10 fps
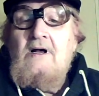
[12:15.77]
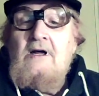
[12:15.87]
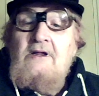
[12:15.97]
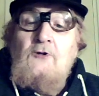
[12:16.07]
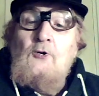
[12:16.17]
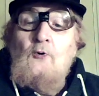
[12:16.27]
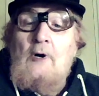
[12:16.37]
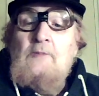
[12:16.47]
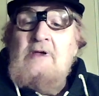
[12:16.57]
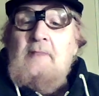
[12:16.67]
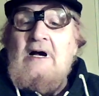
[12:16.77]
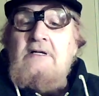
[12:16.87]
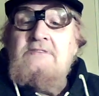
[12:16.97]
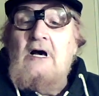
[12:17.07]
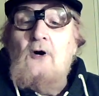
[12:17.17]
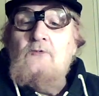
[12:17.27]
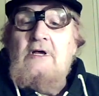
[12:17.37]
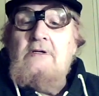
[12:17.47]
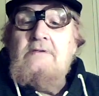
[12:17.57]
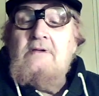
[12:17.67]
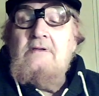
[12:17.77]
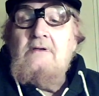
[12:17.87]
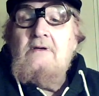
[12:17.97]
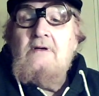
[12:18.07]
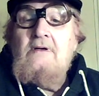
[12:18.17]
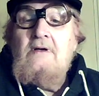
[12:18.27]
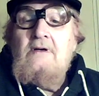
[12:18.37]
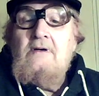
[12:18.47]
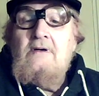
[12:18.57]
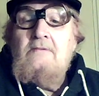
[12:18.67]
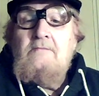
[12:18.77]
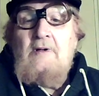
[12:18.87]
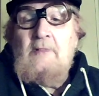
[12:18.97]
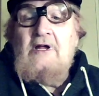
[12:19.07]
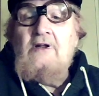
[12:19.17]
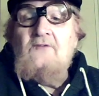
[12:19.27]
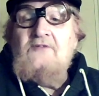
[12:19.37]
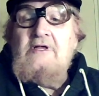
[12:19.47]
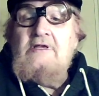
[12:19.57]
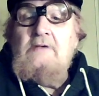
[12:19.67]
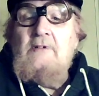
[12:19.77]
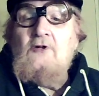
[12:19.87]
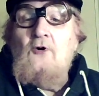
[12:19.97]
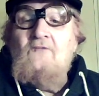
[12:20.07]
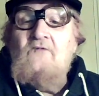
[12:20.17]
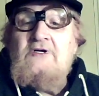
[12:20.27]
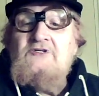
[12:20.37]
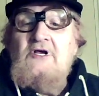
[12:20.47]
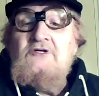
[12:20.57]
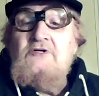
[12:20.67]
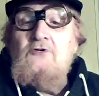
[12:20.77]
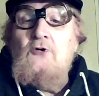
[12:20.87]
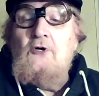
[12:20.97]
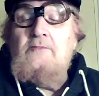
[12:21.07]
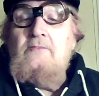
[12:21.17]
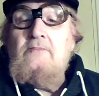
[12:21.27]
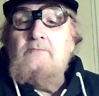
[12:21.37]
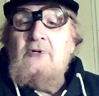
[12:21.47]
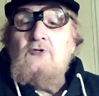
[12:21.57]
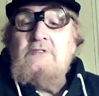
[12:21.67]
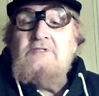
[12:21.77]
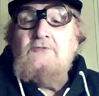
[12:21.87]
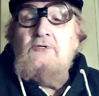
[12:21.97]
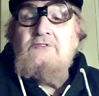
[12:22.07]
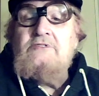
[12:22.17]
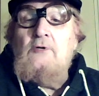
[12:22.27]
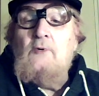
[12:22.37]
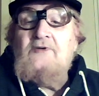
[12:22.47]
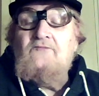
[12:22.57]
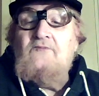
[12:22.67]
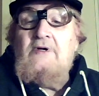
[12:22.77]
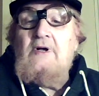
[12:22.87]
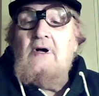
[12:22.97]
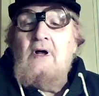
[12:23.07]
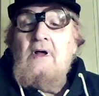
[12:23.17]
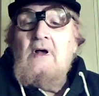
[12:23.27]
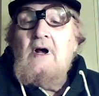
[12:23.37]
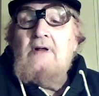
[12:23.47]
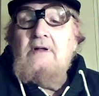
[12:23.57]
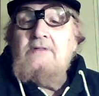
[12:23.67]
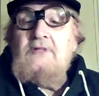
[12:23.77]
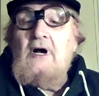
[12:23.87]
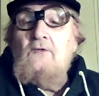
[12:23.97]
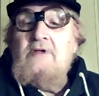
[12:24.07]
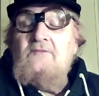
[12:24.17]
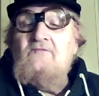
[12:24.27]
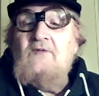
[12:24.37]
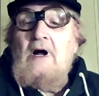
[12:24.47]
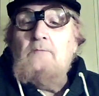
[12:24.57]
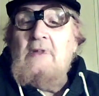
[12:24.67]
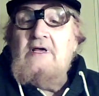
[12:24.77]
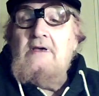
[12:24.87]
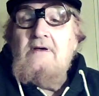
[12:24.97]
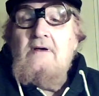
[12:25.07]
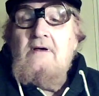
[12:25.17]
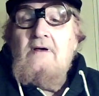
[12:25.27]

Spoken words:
And I know a wee bit Italian. Maybe enough to keep a conversation going, because I used to work for an Italian family.